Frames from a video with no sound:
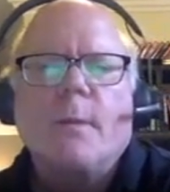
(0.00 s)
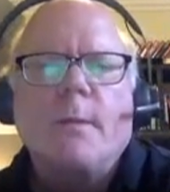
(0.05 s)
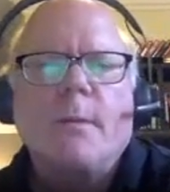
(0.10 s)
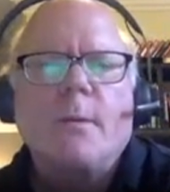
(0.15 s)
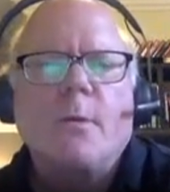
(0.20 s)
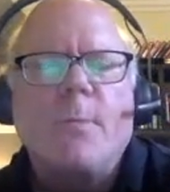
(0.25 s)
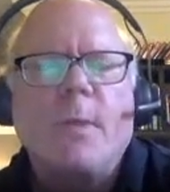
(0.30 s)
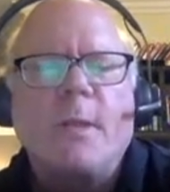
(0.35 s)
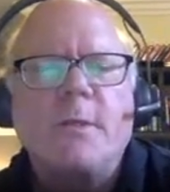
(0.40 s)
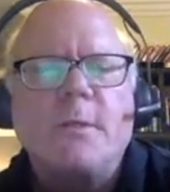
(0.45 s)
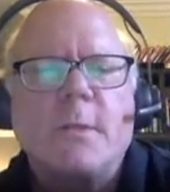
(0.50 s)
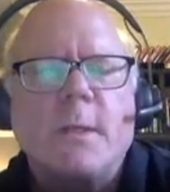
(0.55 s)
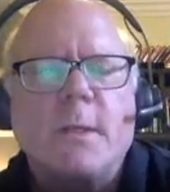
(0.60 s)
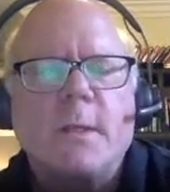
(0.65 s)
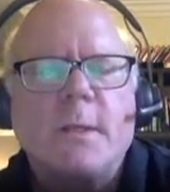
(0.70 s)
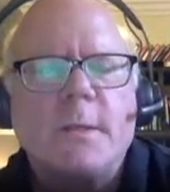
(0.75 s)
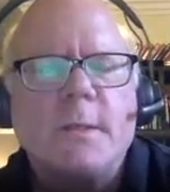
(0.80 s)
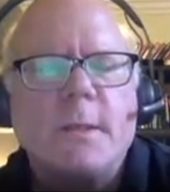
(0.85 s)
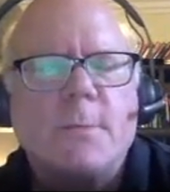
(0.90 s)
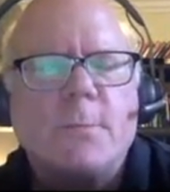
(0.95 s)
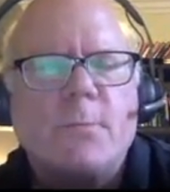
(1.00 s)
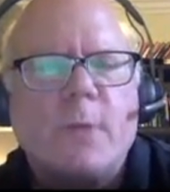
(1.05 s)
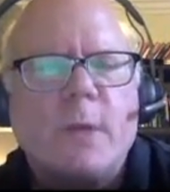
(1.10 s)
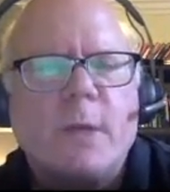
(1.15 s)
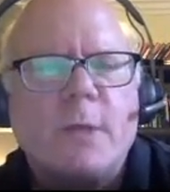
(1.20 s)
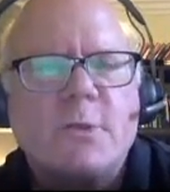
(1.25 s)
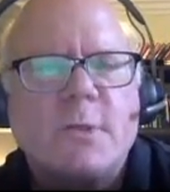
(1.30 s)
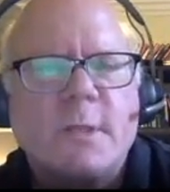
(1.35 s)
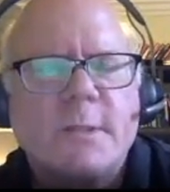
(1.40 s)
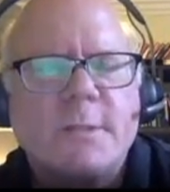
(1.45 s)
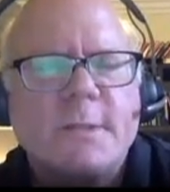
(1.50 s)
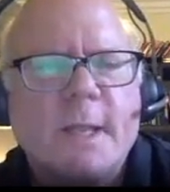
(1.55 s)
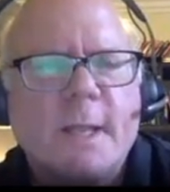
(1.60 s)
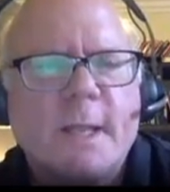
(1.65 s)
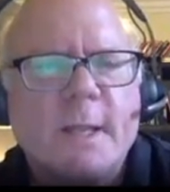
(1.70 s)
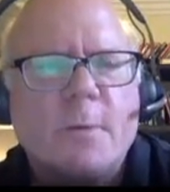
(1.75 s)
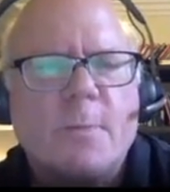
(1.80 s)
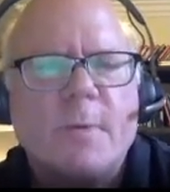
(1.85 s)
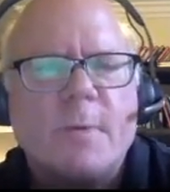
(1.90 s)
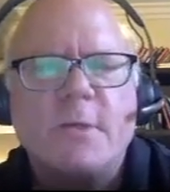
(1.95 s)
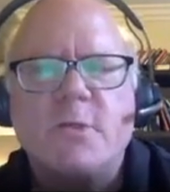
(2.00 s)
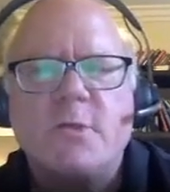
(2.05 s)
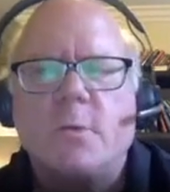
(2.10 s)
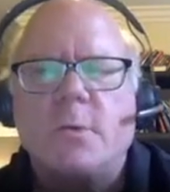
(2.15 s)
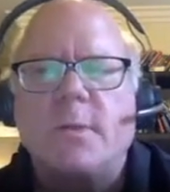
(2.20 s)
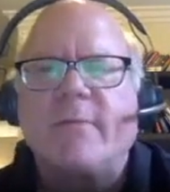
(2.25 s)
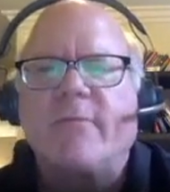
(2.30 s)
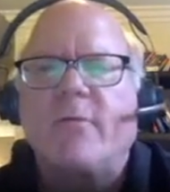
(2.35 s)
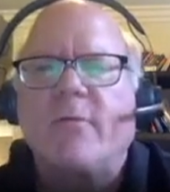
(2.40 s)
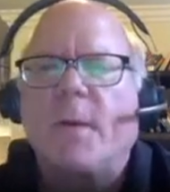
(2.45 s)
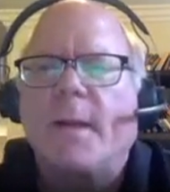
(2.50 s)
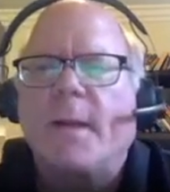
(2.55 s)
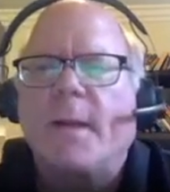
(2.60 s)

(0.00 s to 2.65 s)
you're being, in British, they say you're being too clever by